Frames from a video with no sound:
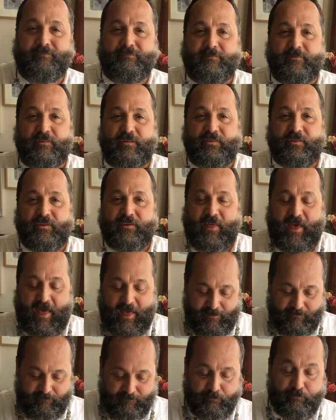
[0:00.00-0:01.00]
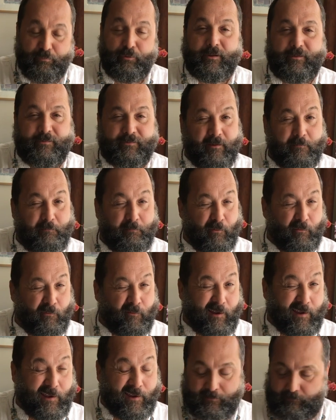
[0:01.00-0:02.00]
Just like that. Pretty simple,
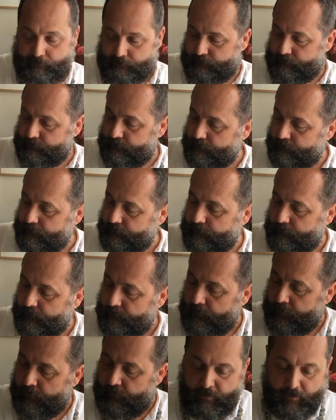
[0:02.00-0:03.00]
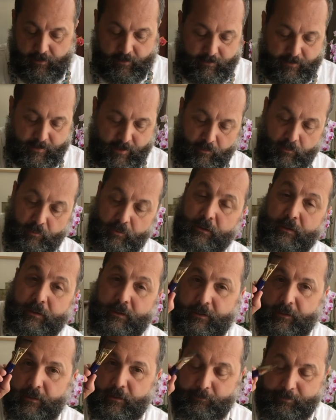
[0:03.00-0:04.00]
right? Now, a
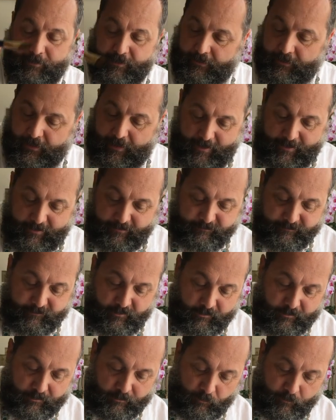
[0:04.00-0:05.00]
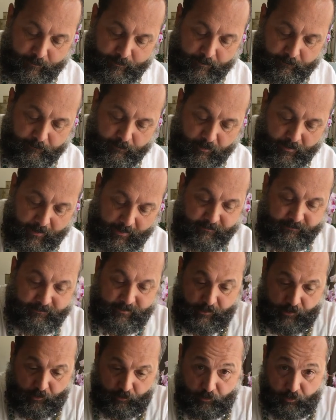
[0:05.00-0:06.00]
little bit less color, remember, as I
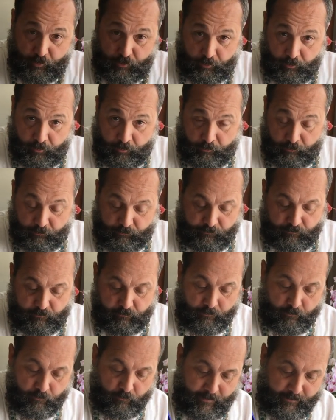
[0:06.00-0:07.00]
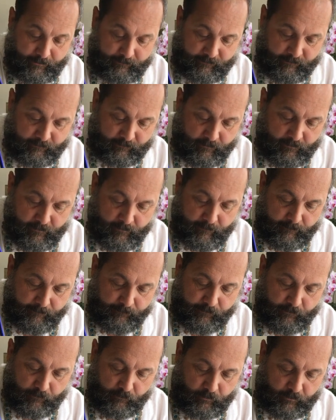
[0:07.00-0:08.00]
go closer to the horizon.
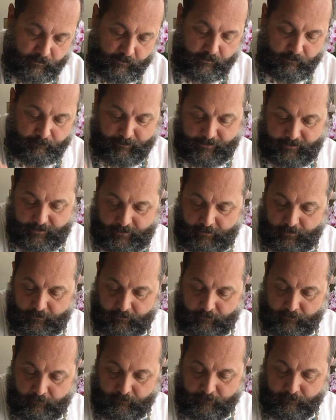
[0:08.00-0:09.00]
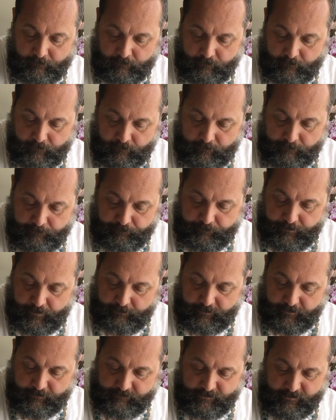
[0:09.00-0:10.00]
So a little bit here,
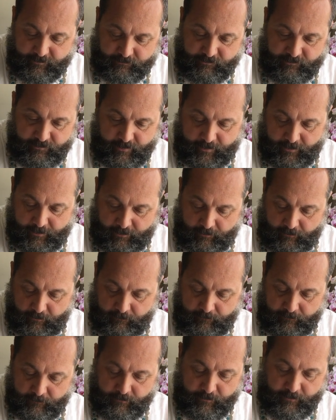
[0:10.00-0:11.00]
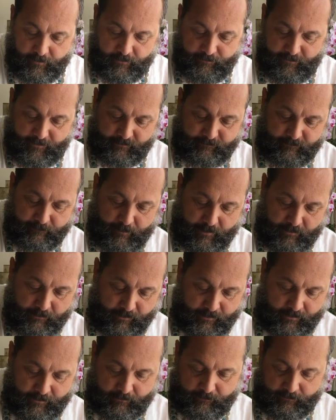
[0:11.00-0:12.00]
maybe a touch there, and that's about
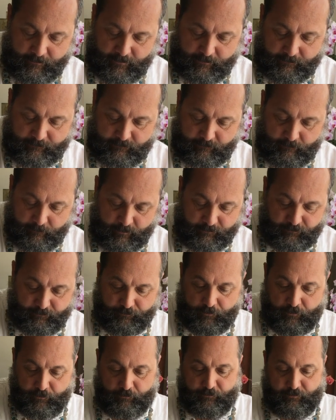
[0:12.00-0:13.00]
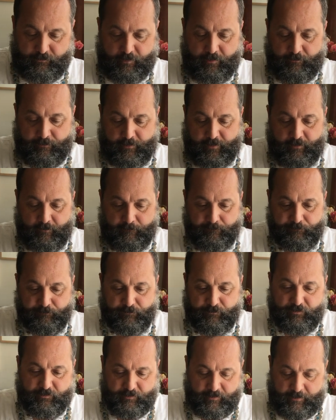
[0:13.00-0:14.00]
it. Not too much for those down there.
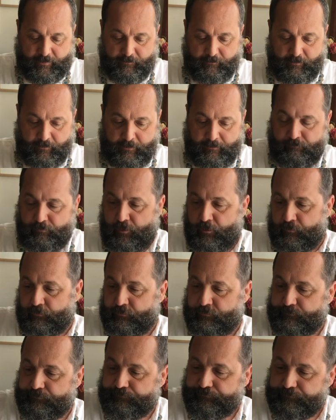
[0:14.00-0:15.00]
Just leave those.